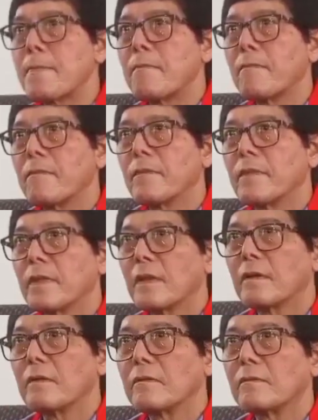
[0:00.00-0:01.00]
So
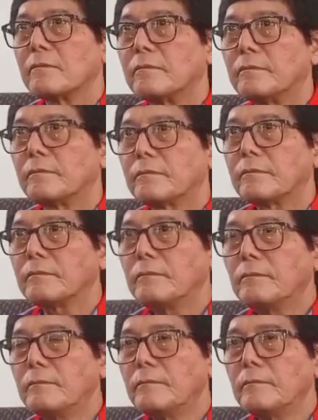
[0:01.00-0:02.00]
do you think the
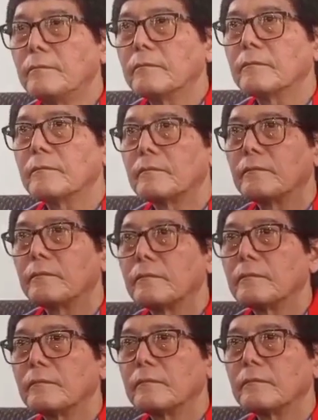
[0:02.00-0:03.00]
mass population of the
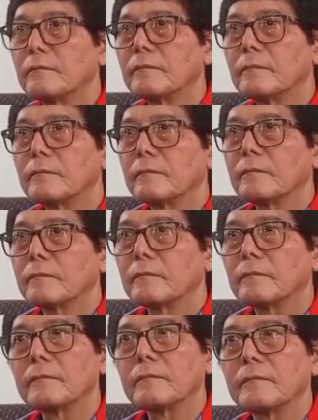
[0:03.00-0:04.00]
Three Hills district
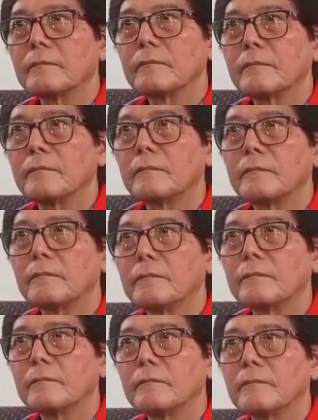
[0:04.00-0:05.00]
have realized their
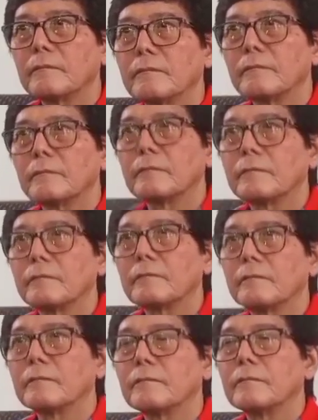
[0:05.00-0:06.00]
mistake of
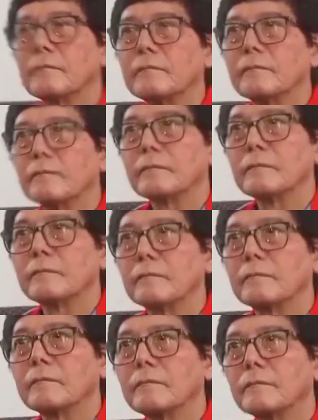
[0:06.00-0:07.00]
bringing the
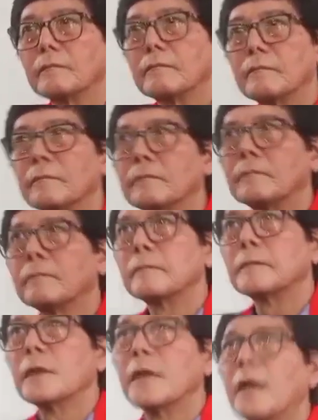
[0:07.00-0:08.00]
BJP into power in
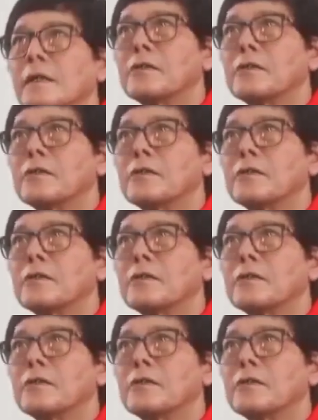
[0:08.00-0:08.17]
the district?